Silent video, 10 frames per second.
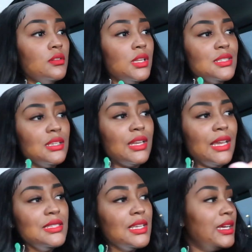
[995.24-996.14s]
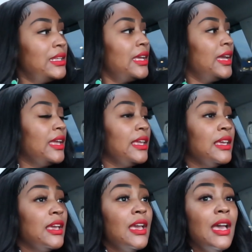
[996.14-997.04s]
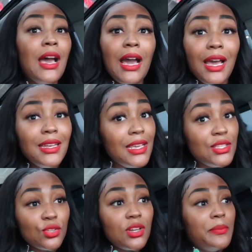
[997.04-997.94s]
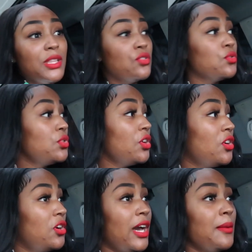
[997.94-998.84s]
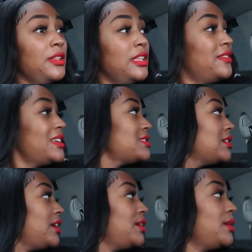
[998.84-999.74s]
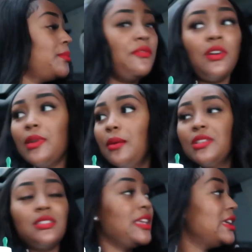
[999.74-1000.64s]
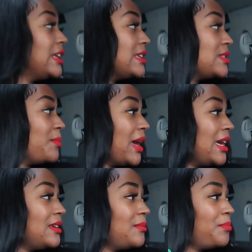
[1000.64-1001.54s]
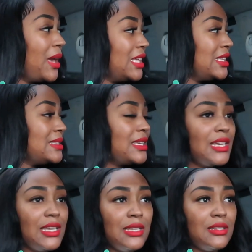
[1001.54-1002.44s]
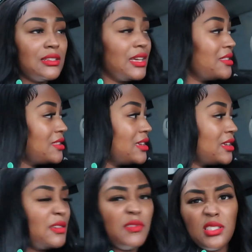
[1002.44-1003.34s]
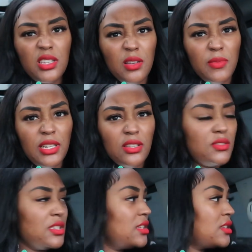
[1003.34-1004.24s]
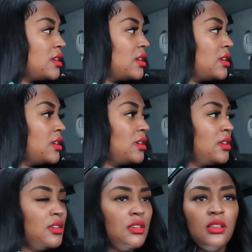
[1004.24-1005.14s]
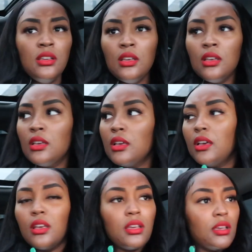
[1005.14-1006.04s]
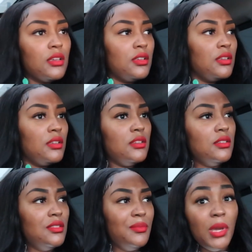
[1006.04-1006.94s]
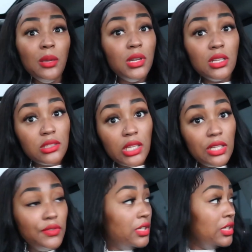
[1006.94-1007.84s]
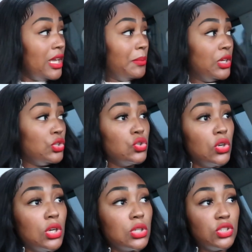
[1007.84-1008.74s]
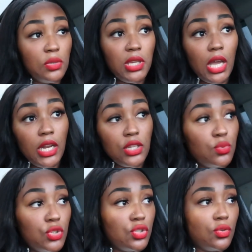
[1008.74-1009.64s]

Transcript: That's a nice Hyundai. Hyundais are coming through, y'all. I believe that's the, if I'm not mistaken, that's the Palisade, I think, if that's how you pronounce it. And maybe that's not even the name of the truck, to be honest with you.